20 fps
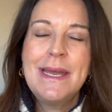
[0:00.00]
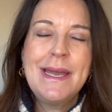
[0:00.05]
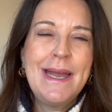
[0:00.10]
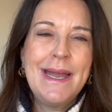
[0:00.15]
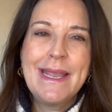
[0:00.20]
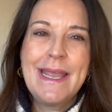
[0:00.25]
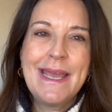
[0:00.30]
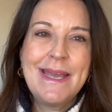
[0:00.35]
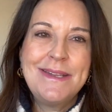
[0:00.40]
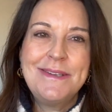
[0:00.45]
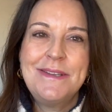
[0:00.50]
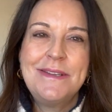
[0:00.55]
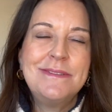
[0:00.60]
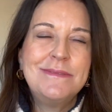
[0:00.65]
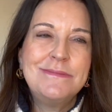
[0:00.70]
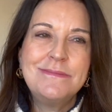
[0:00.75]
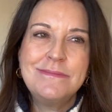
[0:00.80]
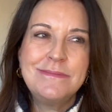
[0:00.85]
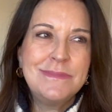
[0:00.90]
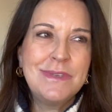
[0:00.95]
Again,
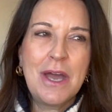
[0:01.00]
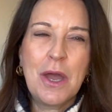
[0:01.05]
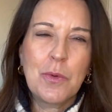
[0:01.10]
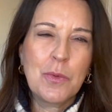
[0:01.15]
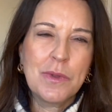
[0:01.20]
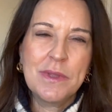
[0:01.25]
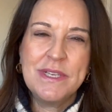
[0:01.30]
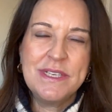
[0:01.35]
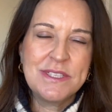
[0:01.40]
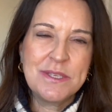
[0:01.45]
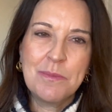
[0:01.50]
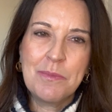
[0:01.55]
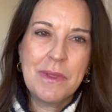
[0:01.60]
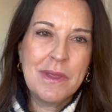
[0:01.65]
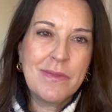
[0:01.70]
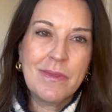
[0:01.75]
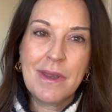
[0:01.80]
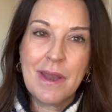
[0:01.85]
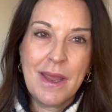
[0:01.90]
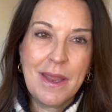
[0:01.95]
not really
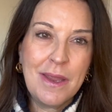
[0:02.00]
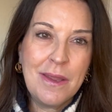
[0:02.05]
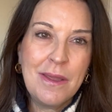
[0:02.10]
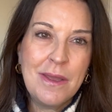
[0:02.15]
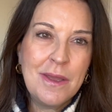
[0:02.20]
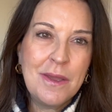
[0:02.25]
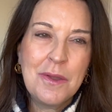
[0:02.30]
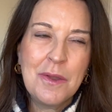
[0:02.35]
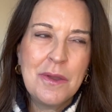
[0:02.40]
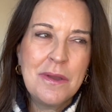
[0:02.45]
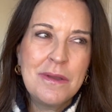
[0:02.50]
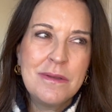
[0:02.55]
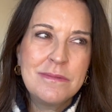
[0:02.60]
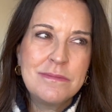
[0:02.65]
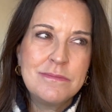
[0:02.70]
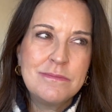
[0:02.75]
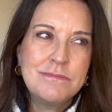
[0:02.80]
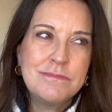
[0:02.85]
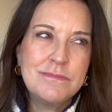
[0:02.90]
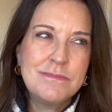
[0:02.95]
something that I
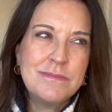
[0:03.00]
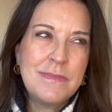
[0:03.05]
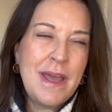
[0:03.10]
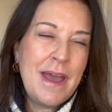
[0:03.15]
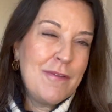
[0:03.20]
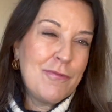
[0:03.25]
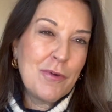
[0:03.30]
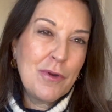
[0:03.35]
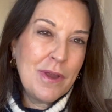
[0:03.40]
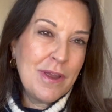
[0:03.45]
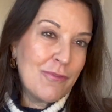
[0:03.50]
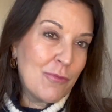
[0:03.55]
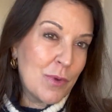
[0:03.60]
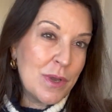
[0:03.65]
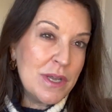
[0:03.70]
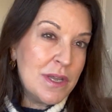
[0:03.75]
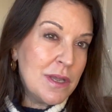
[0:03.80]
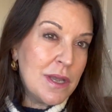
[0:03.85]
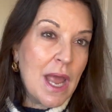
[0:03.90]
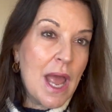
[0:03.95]
ever have
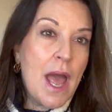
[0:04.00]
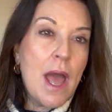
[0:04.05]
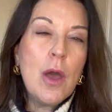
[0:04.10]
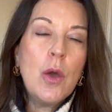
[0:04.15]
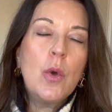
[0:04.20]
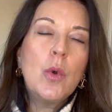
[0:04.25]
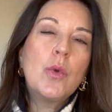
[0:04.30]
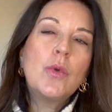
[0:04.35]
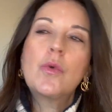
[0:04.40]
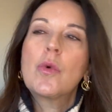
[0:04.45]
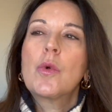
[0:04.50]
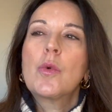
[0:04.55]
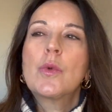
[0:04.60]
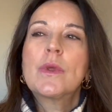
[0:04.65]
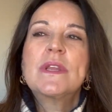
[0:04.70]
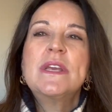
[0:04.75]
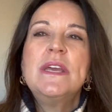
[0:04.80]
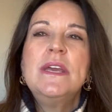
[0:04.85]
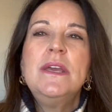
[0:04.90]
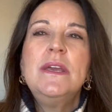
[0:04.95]
written down or
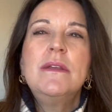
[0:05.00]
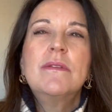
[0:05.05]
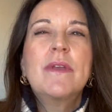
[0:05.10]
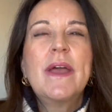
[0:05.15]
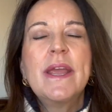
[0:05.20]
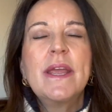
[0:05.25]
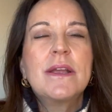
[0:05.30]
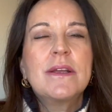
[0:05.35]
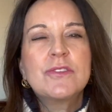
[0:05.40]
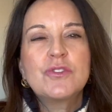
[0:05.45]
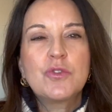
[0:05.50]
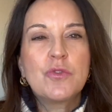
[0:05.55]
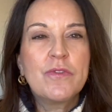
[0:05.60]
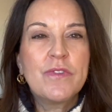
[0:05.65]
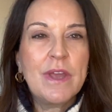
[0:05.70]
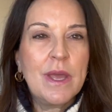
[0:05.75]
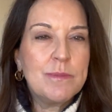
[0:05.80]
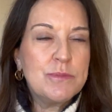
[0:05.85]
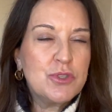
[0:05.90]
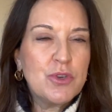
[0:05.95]
really like sort of
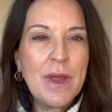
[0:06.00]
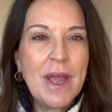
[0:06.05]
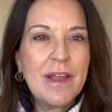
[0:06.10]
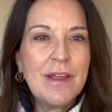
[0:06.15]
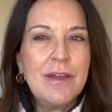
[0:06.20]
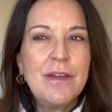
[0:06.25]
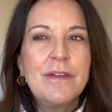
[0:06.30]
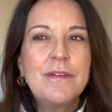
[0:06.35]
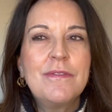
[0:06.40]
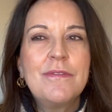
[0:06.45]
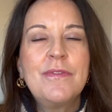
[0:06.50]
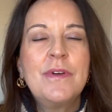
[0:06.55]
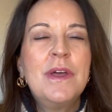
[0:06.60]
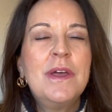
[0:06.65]
kept track of,